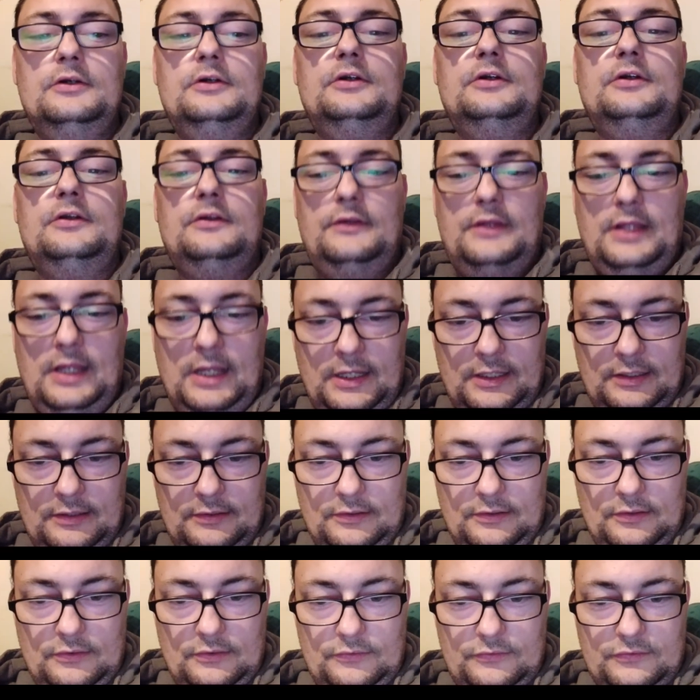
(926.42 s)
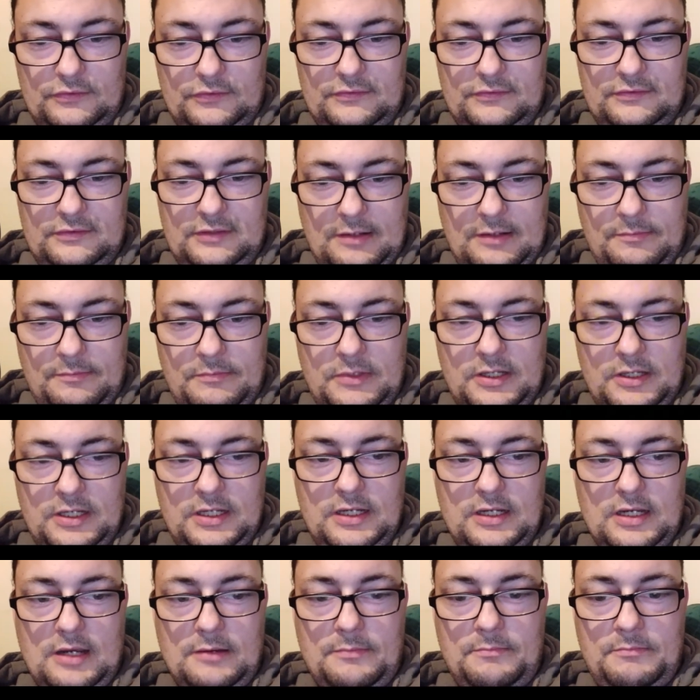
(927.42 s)
then just send me
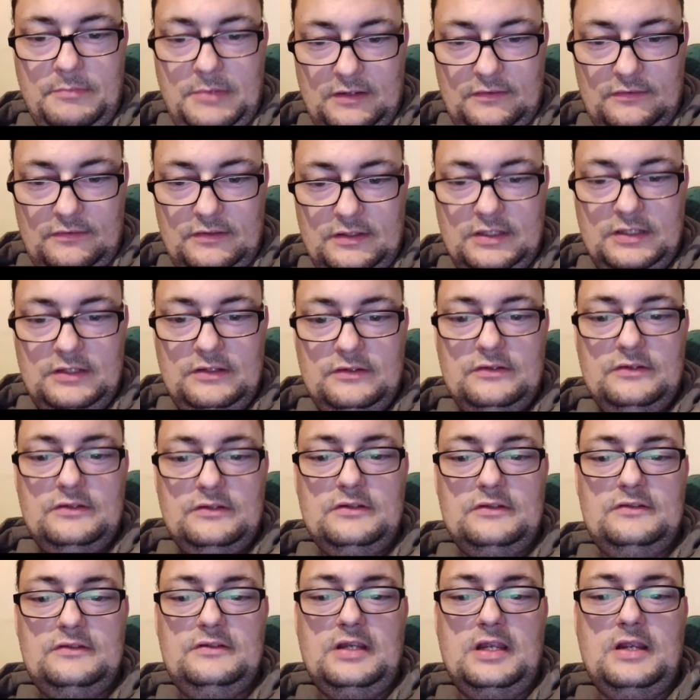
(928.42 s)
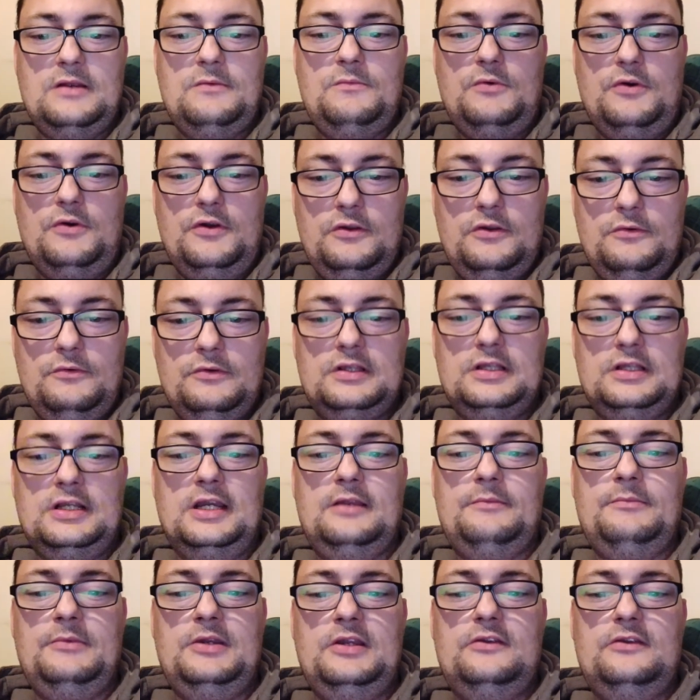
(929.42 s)
a message to say what you would
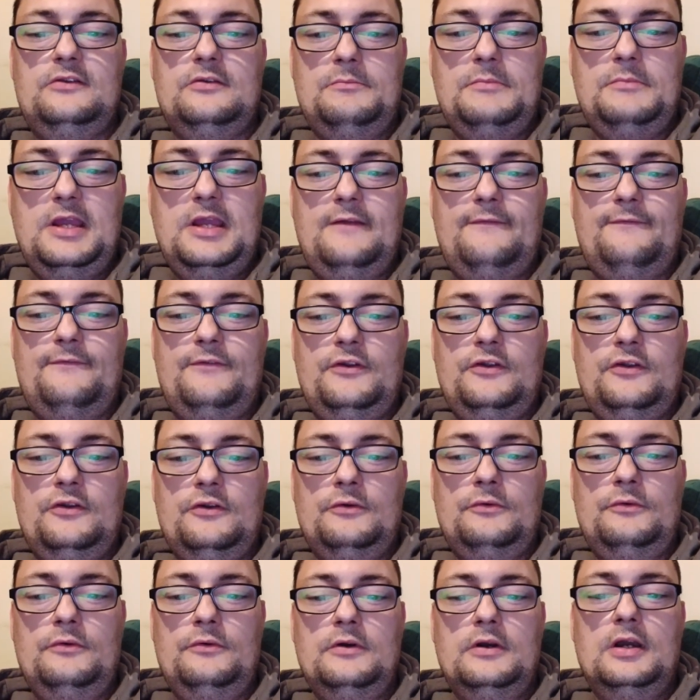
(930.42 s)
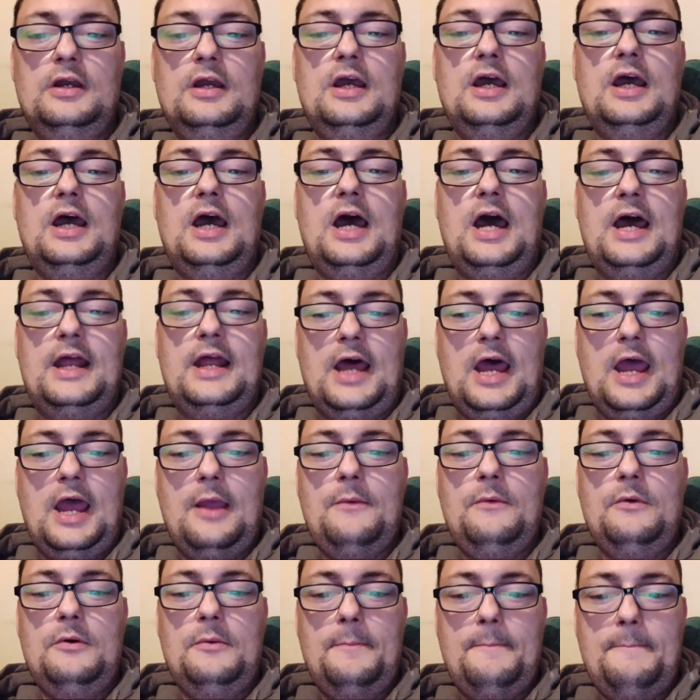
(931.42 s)
like me to make for you, and I
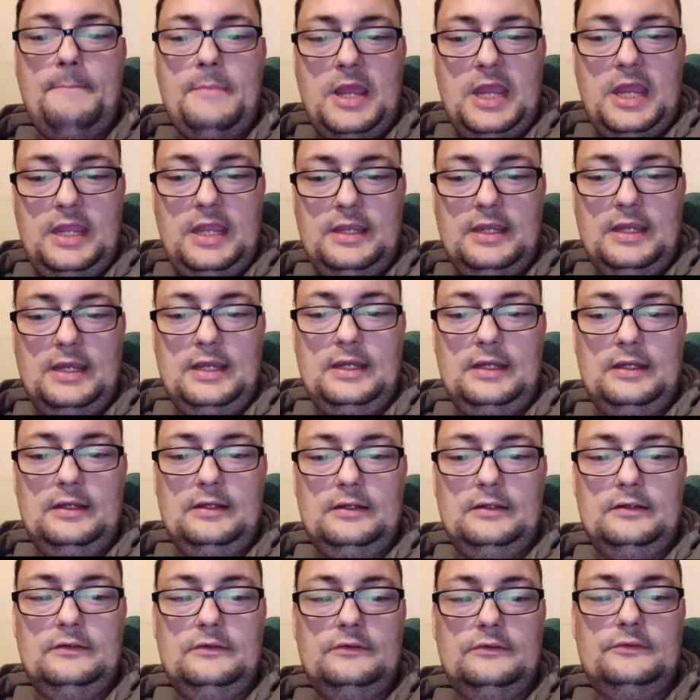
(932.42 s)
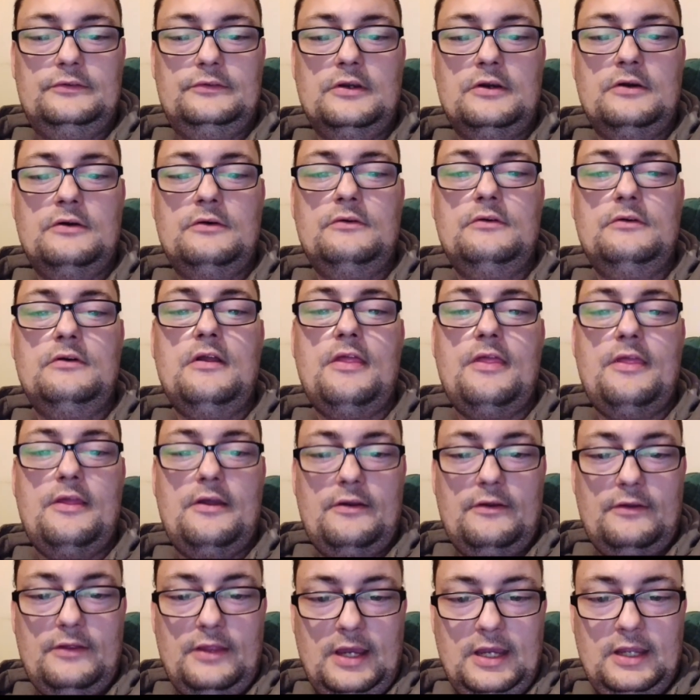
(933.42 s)
will make it. So,
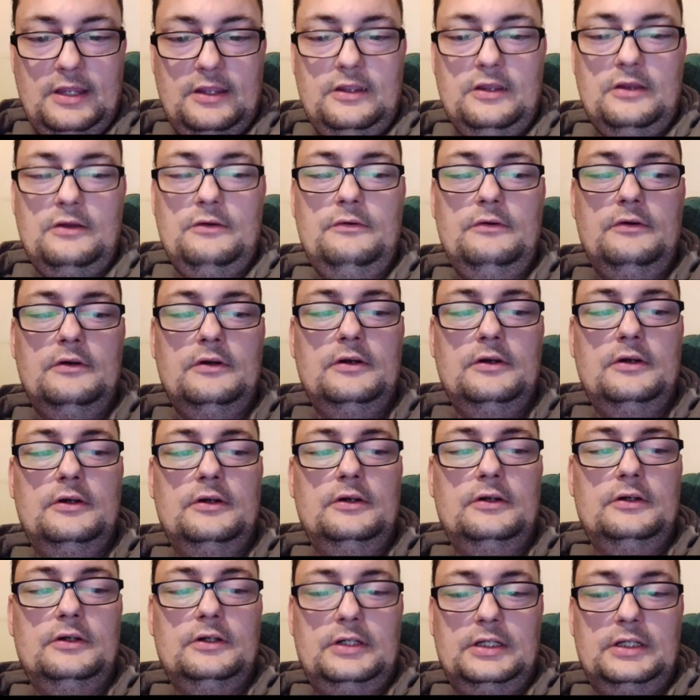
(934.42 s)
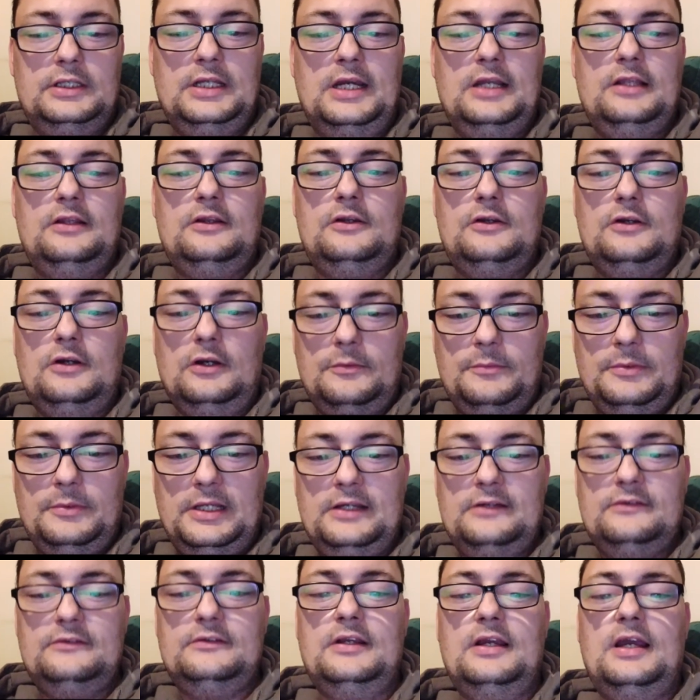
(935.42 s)
thank you. Good night, God
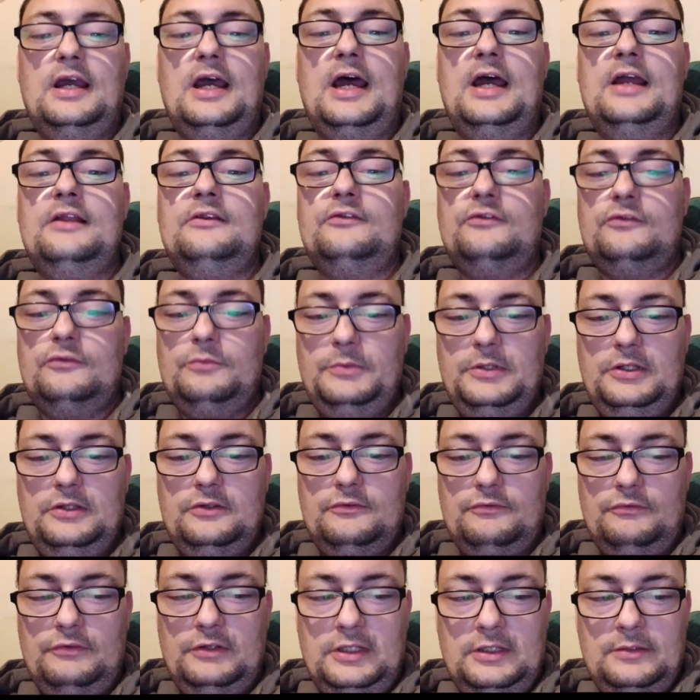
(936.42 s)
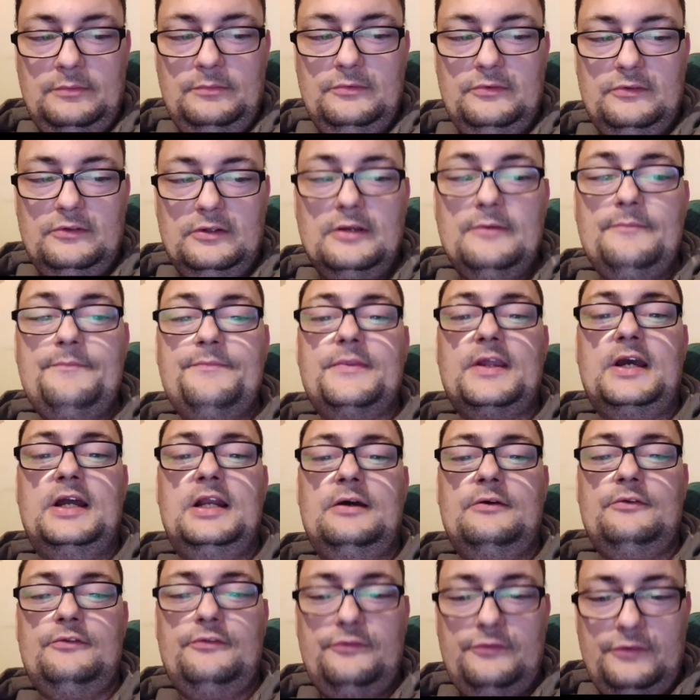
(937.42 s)
bless, and sweet dreams, and I'll
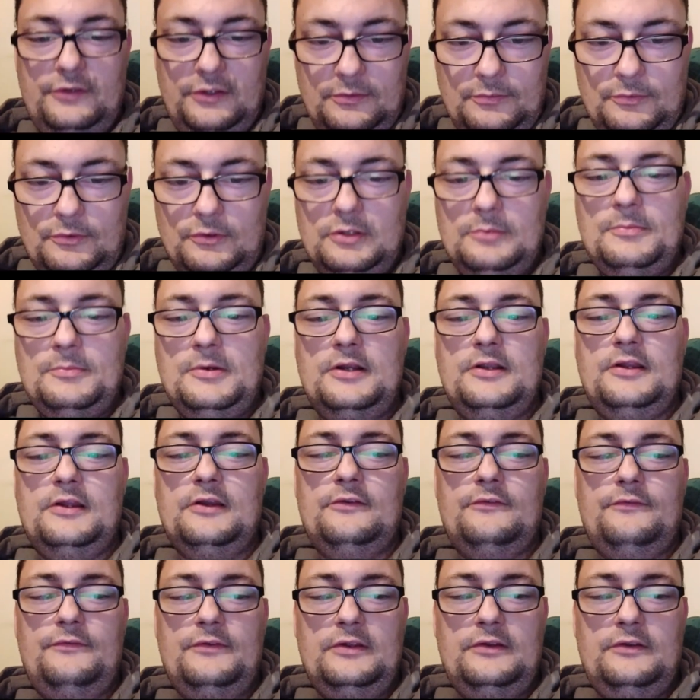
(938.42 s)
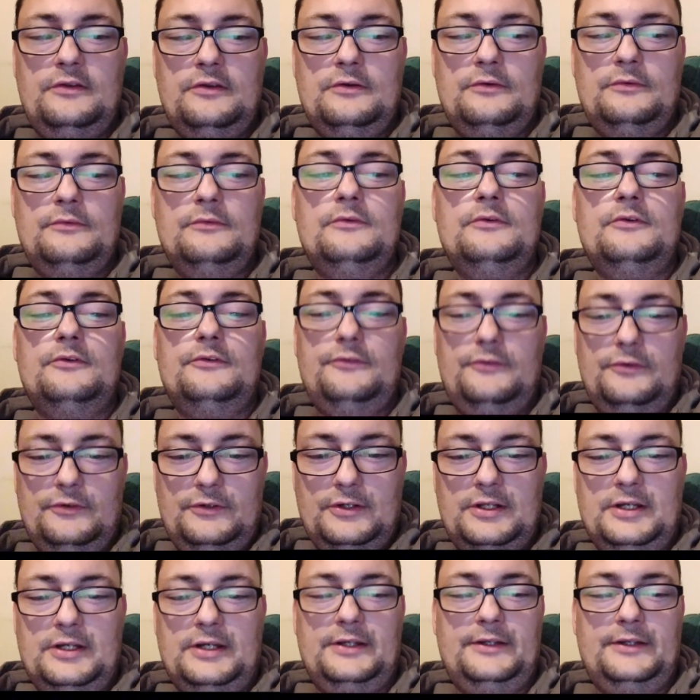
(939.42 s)
see you all in my next video. Good night.